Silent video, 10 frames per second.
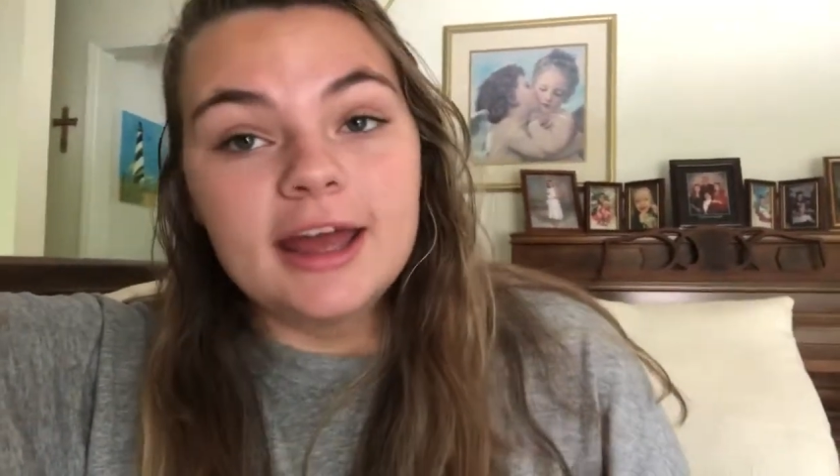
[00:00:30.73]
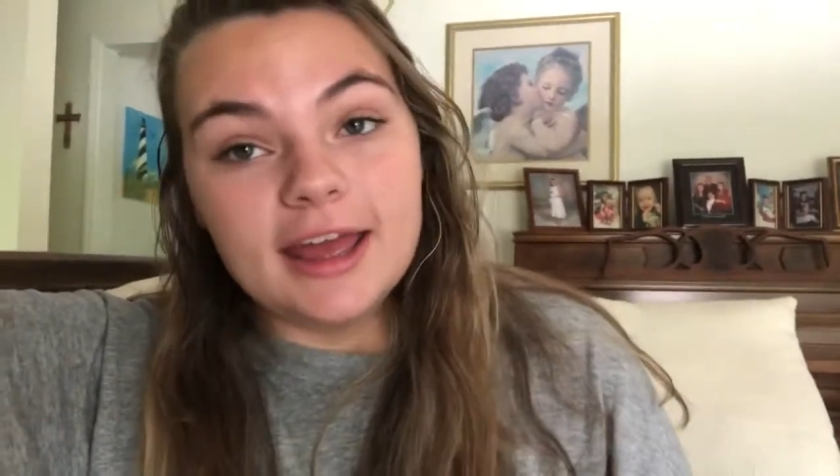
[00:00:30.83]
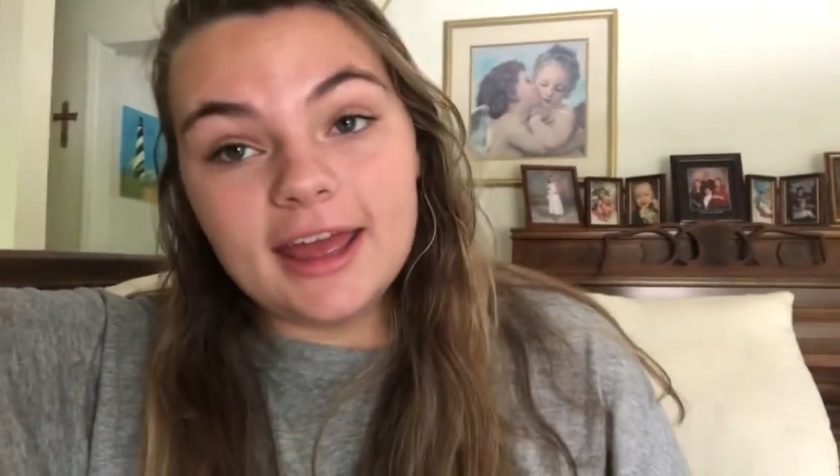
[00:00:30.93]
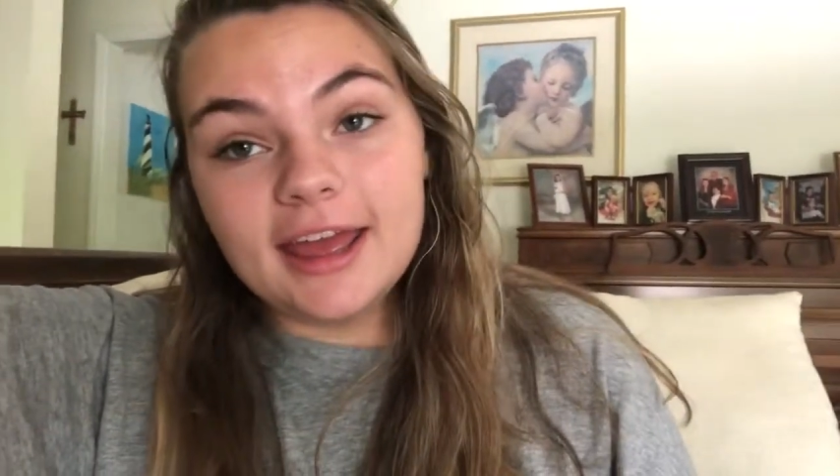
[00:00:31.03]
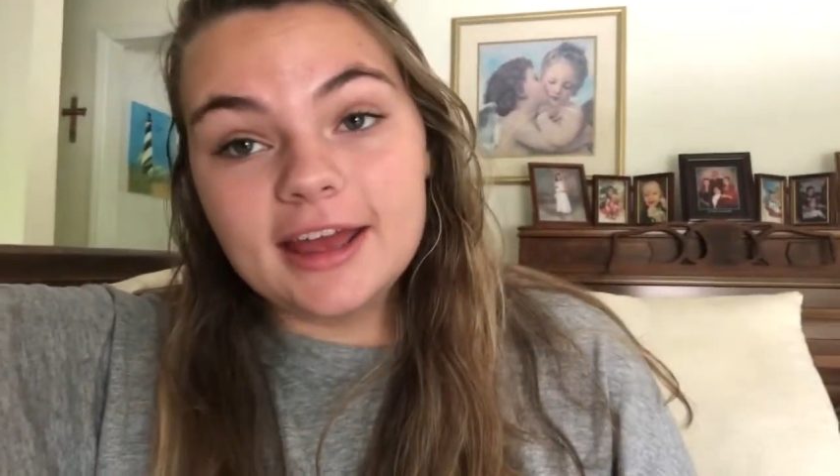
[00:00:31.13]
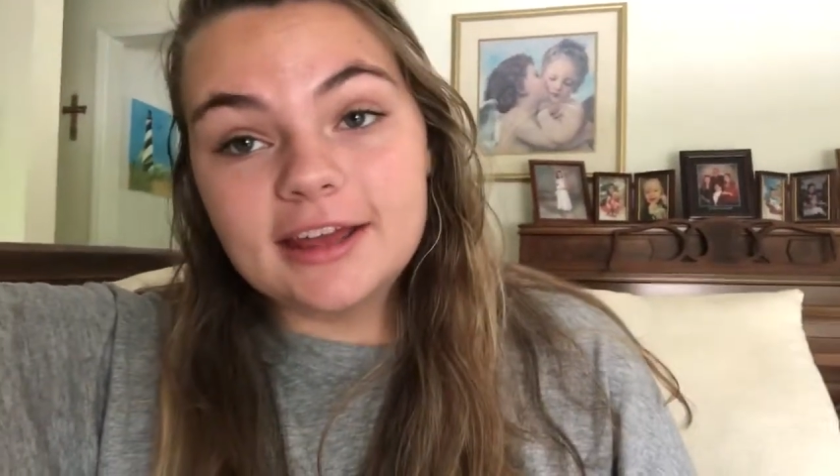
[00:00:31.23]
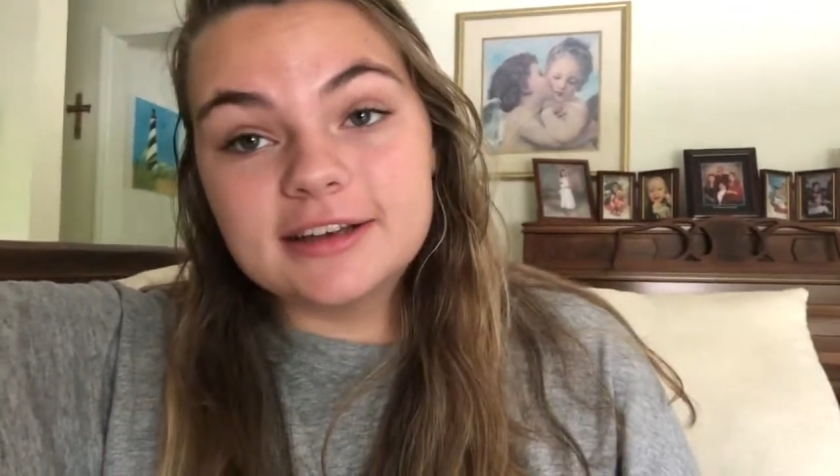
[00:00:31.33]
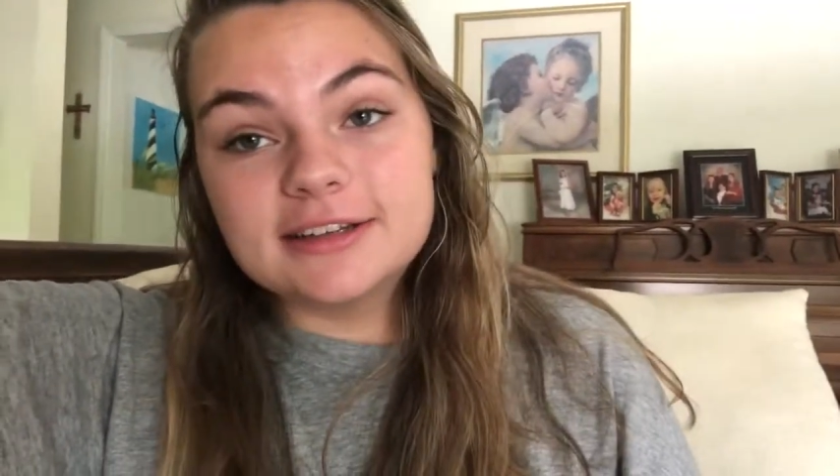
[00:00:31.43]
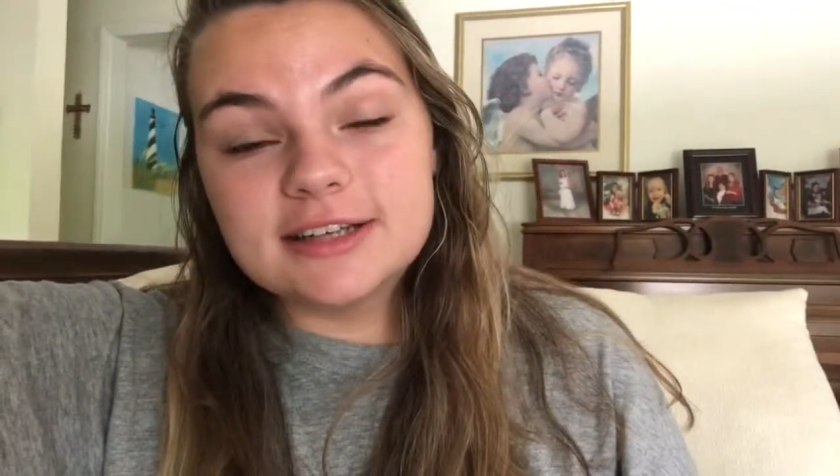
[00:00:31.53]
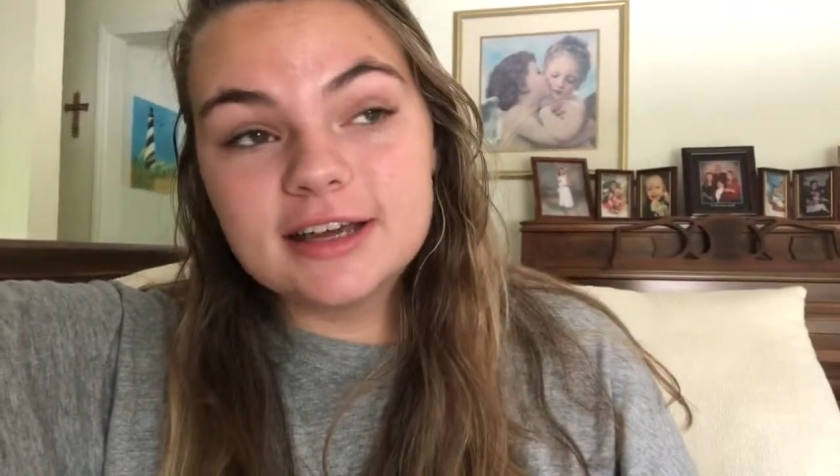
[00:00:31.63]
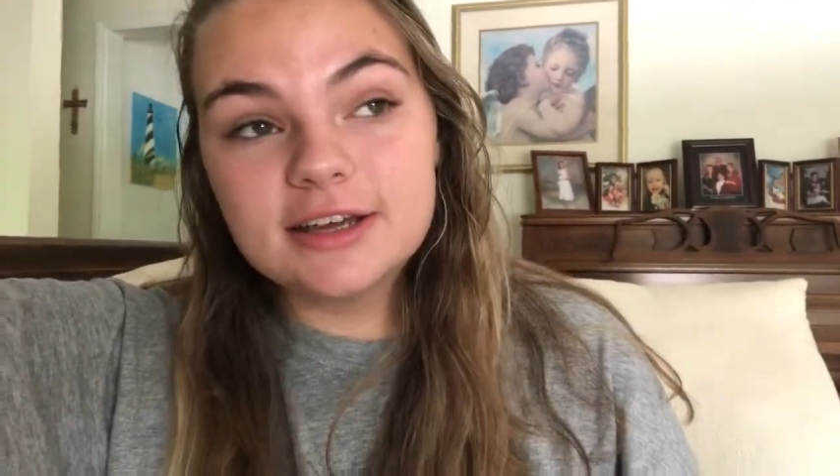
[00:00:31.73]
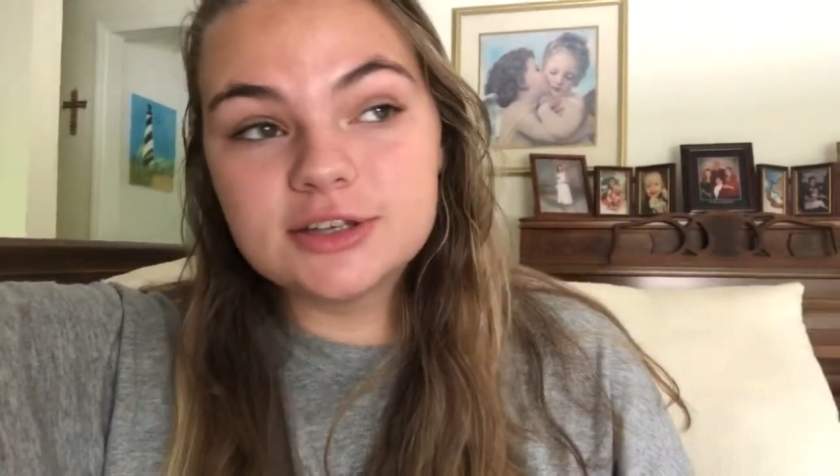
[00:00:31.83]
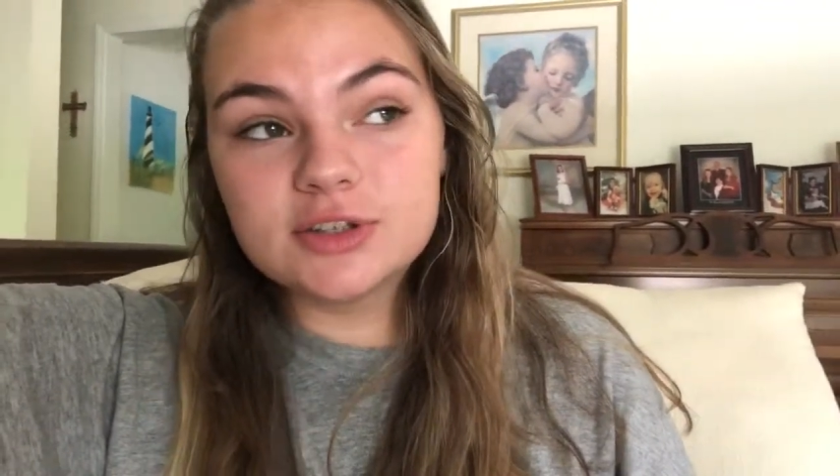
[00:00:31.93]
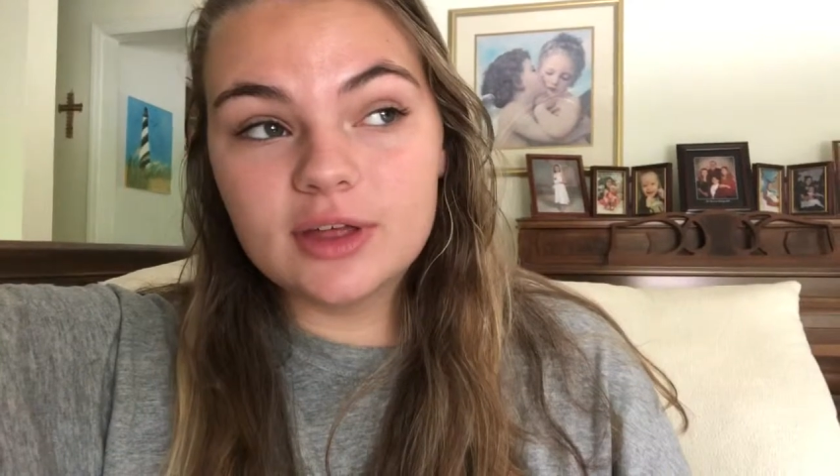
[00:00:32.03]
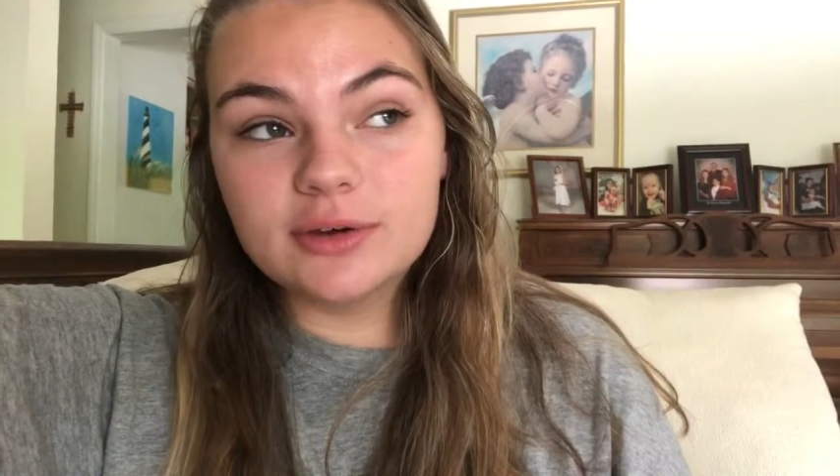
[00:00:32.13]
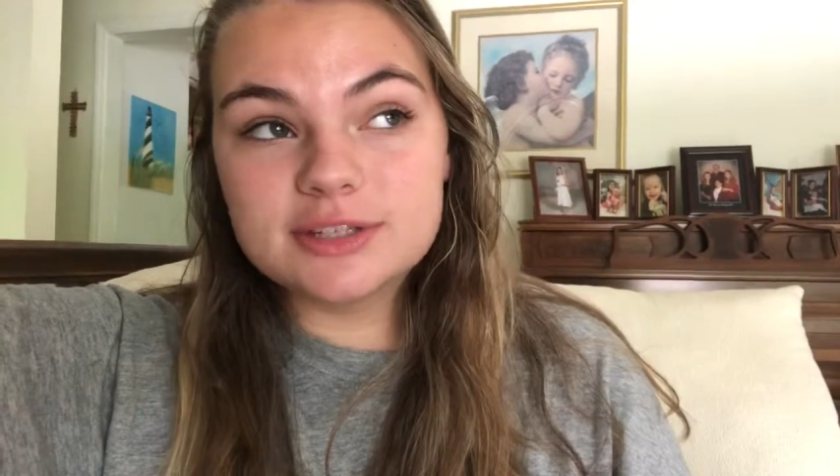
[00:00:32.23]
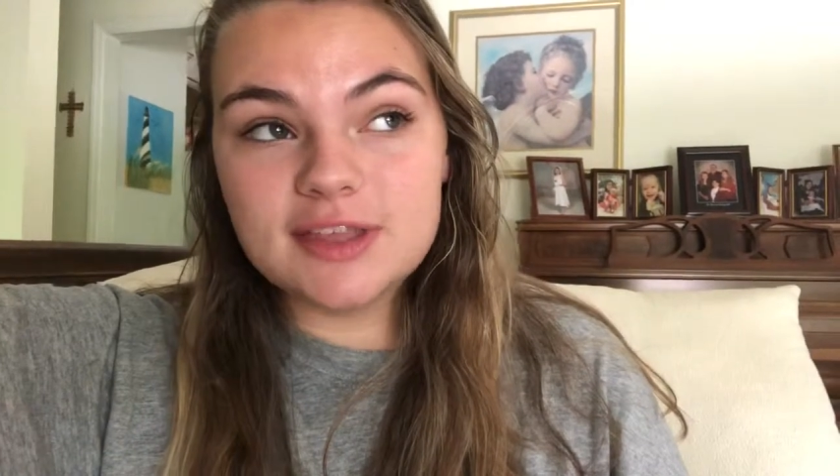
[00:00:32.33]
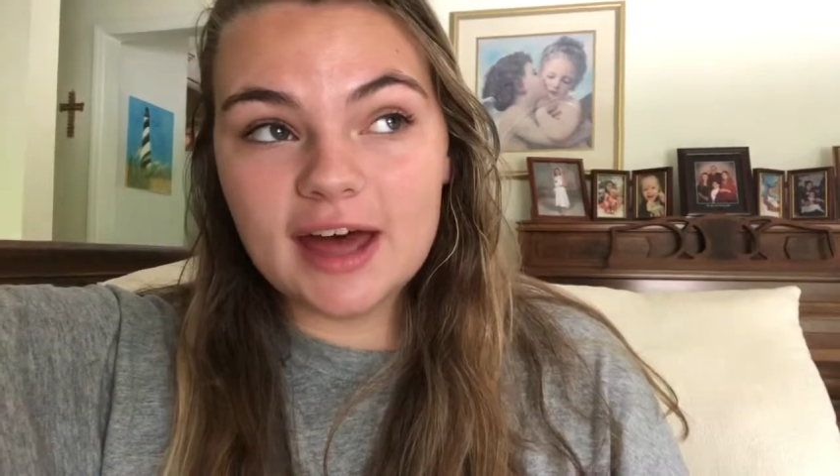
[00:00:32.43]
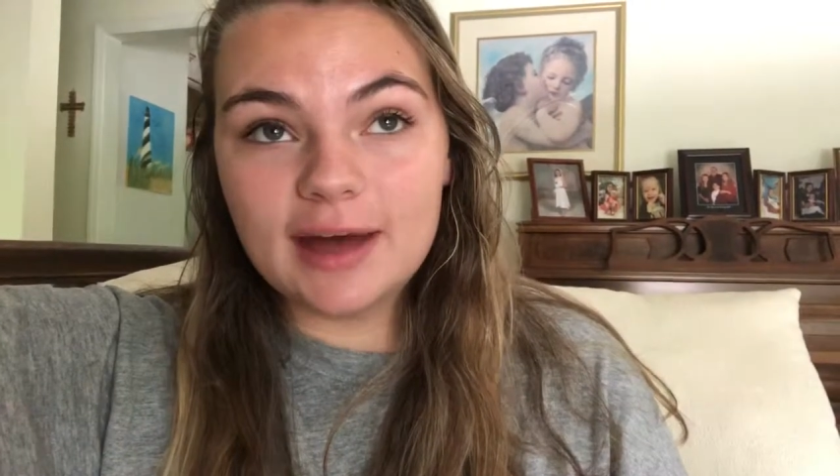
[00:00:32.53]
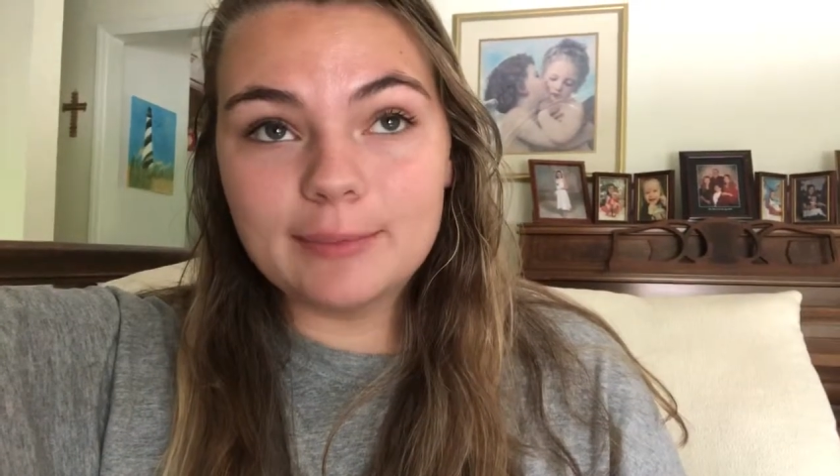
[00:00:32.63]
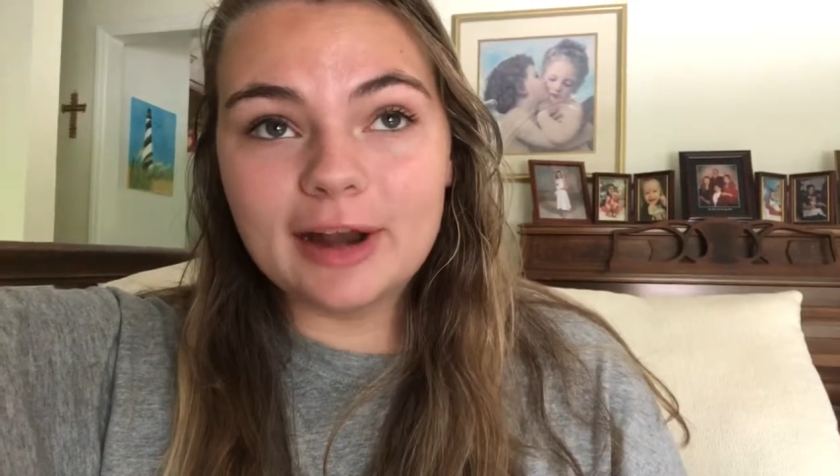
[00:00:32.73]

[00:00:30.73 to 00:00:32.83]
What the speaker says: And so that was that,